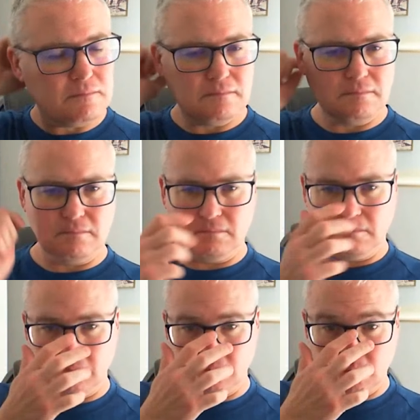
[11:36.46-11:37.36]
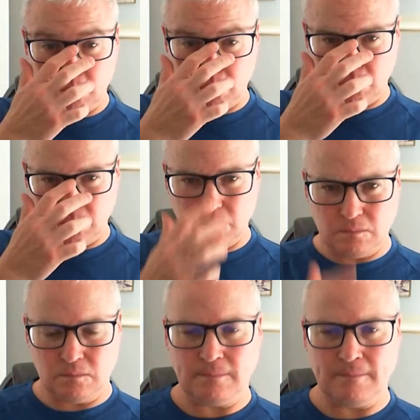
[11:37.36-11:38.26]

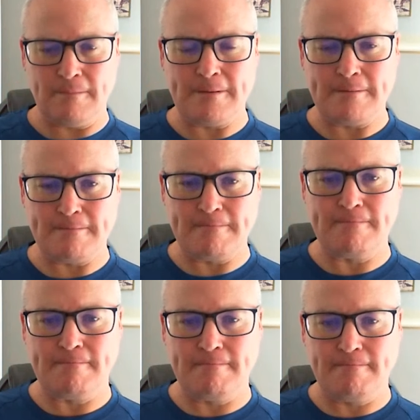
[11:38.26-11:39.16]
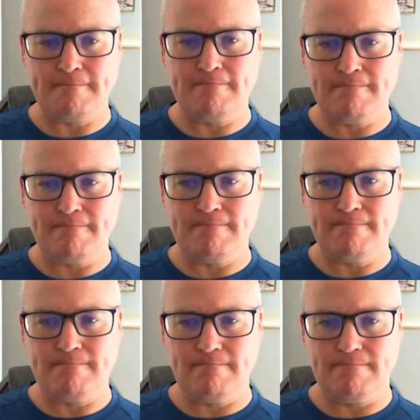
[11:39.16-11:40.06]

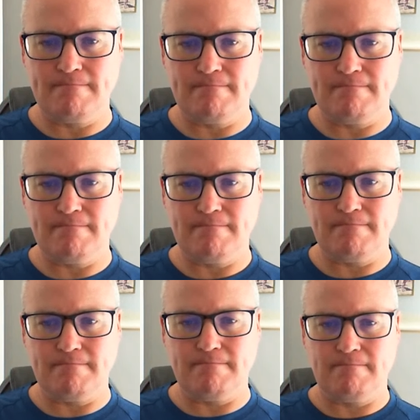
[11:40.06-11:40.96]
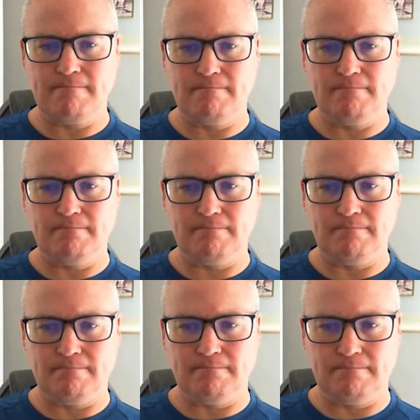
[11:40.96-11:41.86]

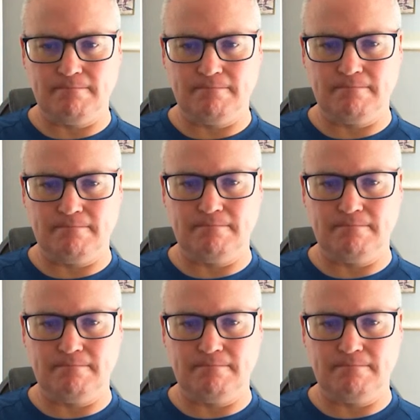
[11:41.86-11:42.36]
(not speaking)